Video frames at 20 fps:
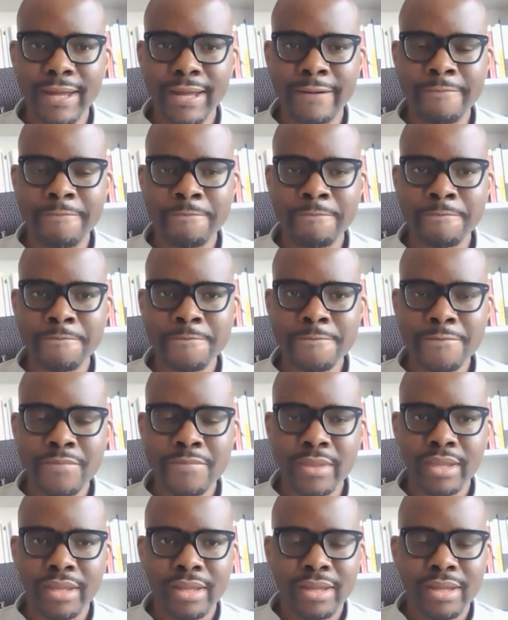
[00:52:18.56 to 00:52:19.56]
Um,
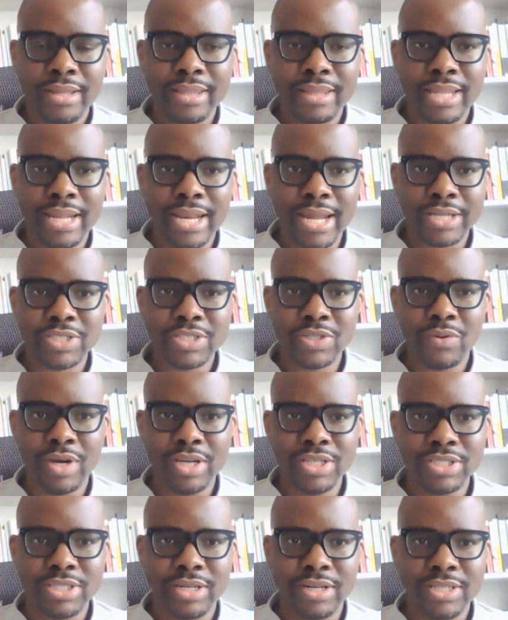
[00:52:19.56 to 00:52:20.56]
the next
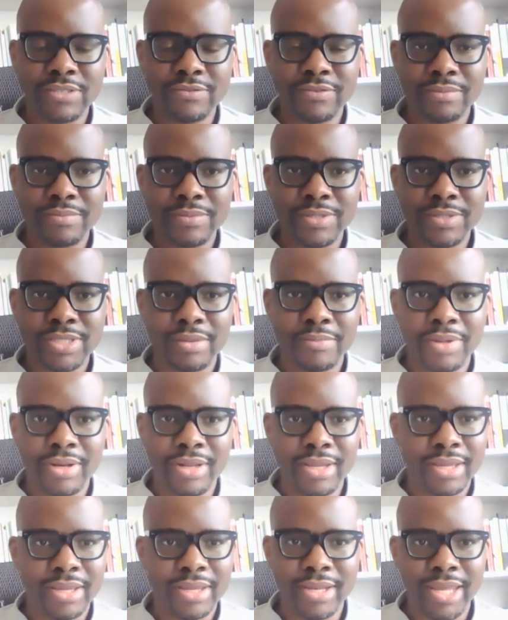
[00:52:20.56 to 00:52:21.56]
question is from
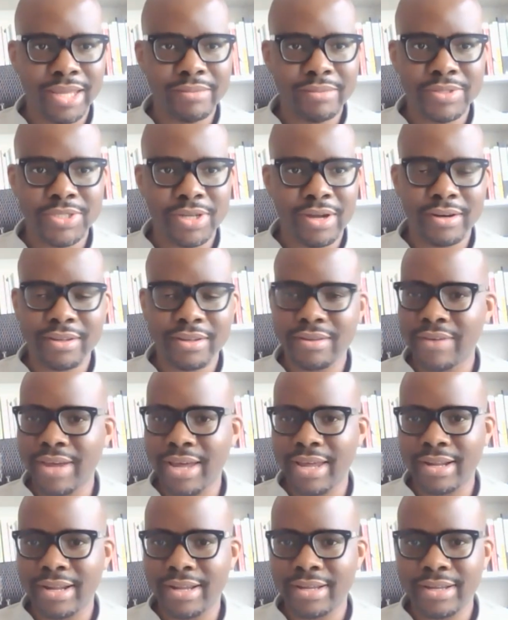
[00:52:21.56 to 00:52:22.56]
somebody named John
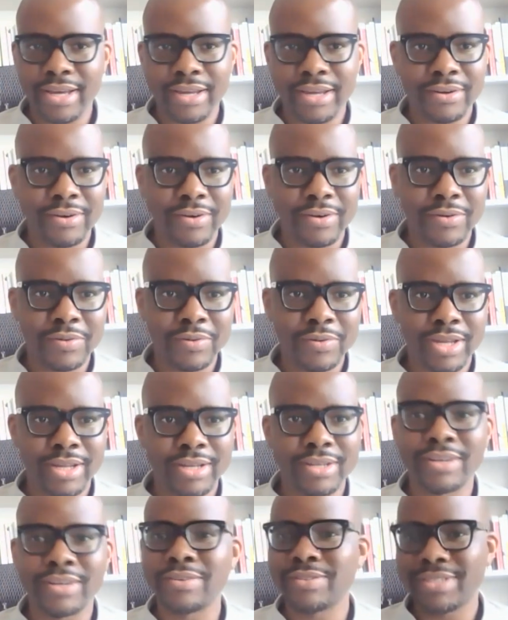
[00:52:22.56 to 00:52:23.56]
Cavanagh. I don't know who
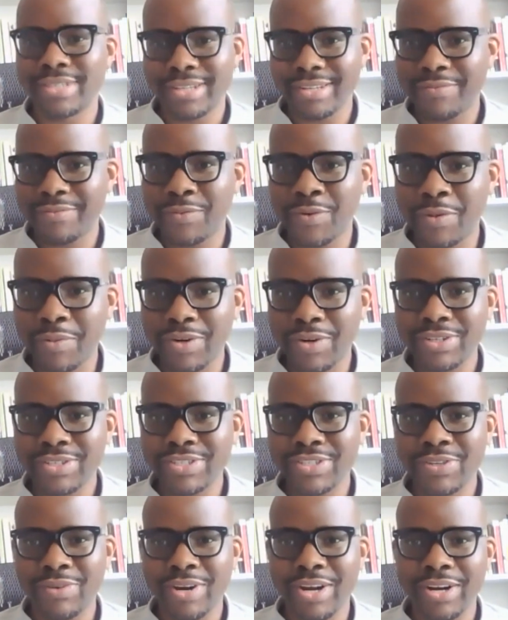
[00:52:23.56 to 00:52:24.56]
that knows to, former
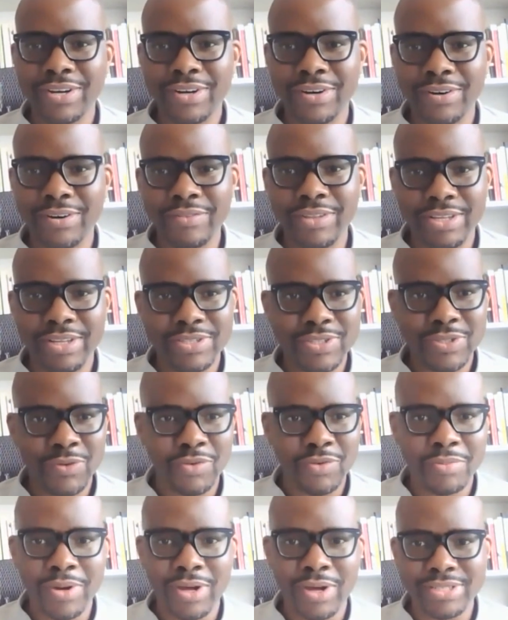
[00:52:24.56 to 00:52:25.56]
director of the
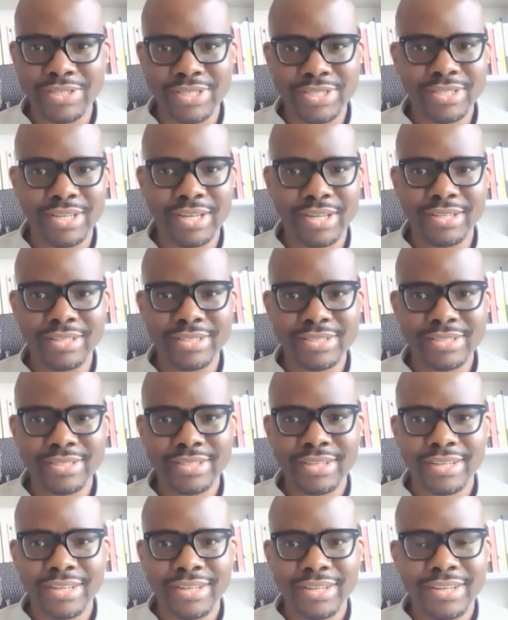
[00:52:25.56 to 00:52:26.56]
Institute for Policy Studies.
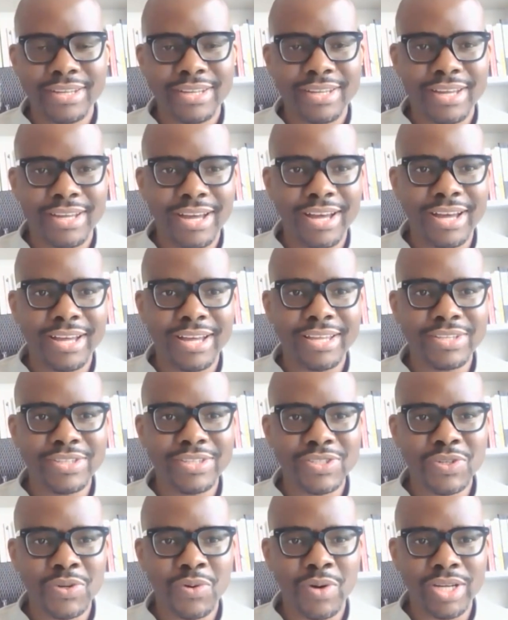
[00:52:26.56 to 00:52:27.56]
Uh,
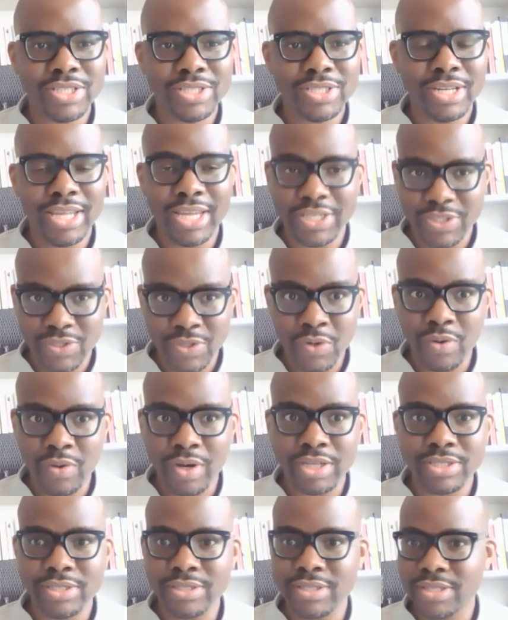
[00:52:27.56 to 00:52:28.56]
his question, he has two
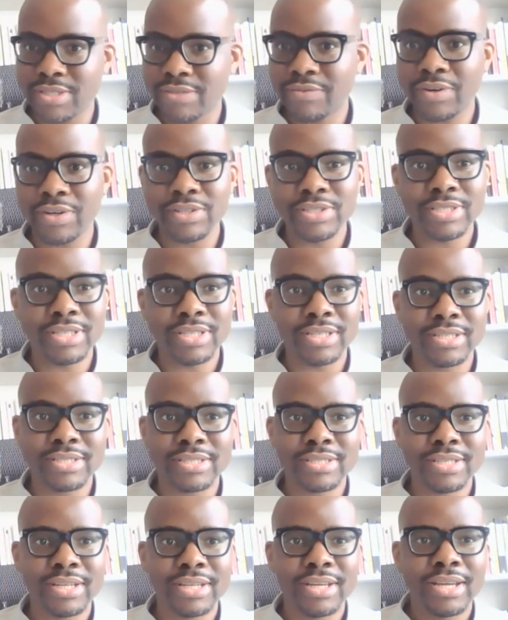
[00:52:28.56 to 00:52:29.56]
questions. His first
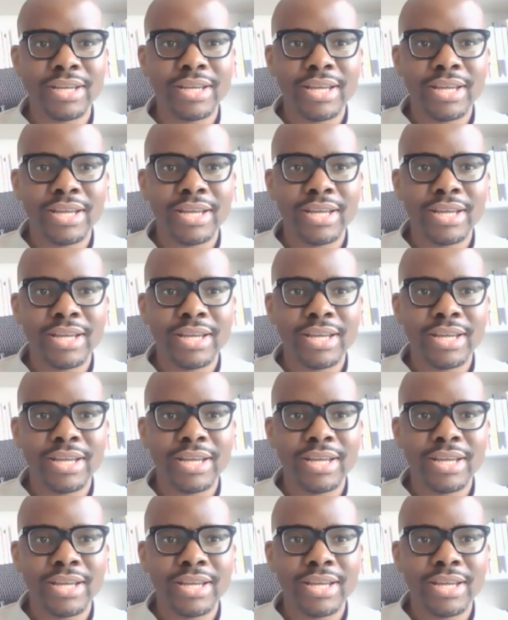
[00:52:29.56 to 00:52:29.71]
is,